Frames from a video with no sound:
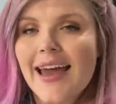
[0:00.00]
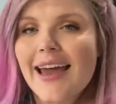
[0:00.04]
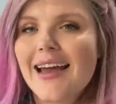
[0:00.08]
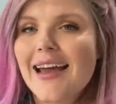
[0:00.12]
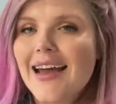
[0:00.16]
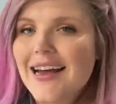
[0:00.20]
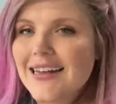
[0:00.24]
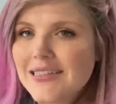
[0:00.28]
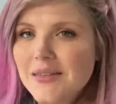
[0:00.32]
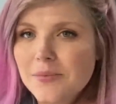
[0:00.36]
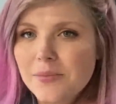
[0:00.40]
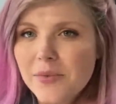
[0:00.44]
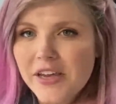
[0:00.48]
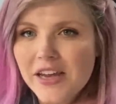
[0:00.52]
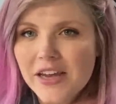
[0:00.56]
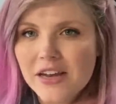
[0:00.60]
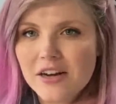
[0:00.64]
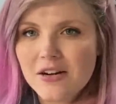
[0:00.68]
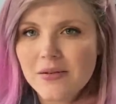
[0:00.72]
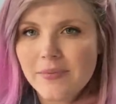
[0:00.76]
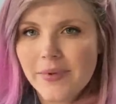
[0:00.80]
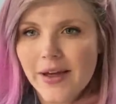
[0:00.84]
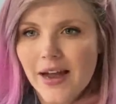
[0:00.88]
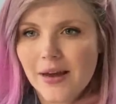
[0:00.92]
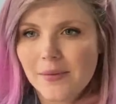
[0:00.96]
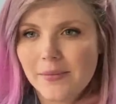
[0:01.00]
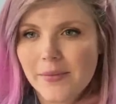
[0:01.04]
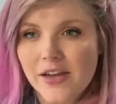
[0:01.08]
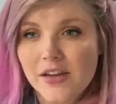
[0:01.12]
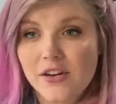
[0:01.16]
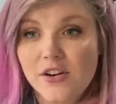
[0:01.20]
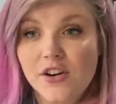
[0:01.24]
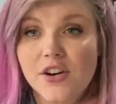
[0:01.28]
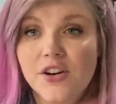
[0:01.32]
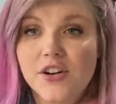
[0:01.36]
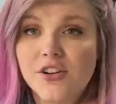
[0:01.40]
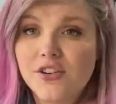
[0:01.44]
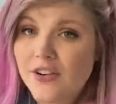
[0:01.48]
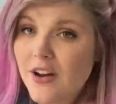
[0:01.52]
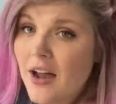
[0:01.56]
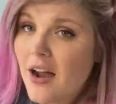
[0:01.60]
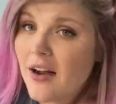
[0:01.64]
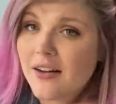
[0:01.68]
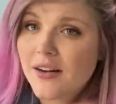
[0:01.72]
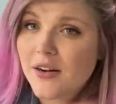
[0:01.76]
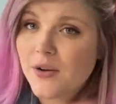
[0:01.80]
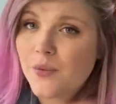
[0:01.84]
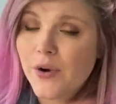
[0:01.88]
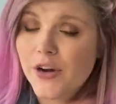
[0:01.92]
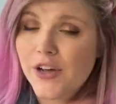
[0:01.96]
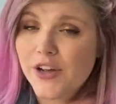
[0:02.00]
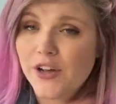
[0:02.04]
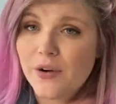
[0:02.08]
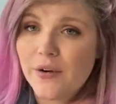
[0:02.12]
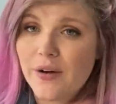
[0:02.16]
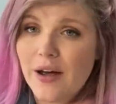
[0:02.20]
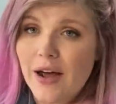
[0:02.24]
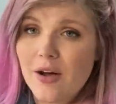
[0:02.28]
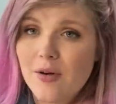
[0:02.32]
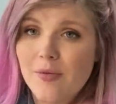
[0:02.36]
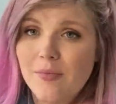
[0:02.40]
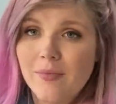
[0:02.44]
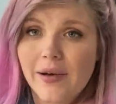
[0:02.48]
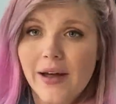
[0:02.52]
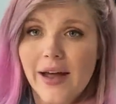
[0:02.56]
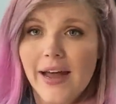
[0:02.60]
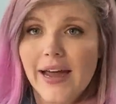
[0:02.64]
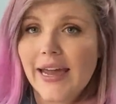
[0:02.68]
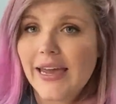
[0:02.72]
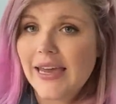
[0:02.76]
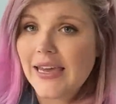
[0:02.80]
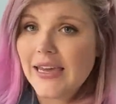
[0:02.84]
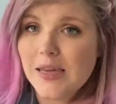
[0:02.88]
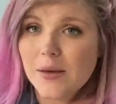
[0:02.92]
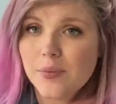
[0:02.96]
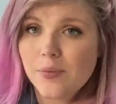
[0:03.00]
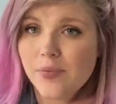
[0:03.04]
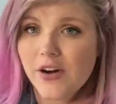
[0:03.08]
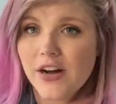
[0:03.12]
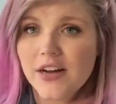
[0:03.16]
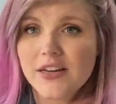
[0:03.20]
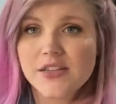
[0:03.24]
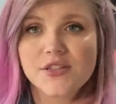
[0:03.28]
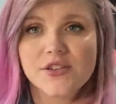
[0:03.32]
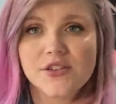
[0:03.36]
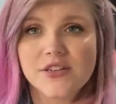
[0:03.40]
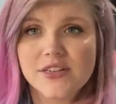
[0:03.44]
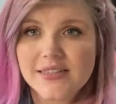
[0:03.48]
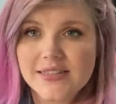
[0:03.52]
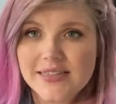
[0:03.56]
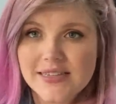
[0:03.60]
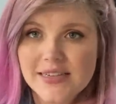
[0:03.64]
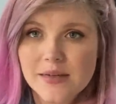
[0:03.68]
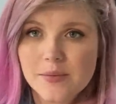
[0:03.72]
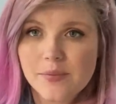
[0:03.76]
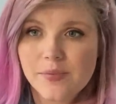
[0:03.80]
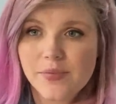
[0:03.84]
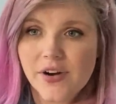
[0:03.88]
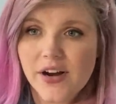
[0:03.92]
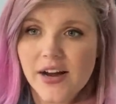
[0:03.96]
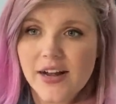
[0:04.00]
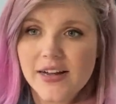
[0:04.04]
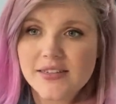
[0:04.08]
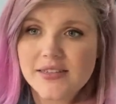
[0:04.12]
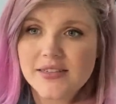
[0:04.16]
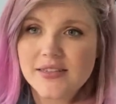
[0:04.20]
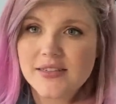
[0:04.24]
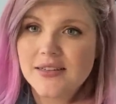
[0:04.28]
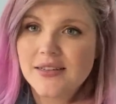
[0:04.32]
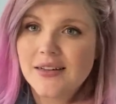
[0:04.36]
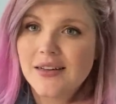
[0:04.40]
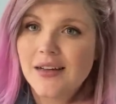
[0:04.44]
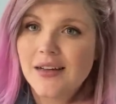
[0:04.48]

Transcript: As a beginner bag maker, you're not going to want to go out and buy a heat press or a steam press.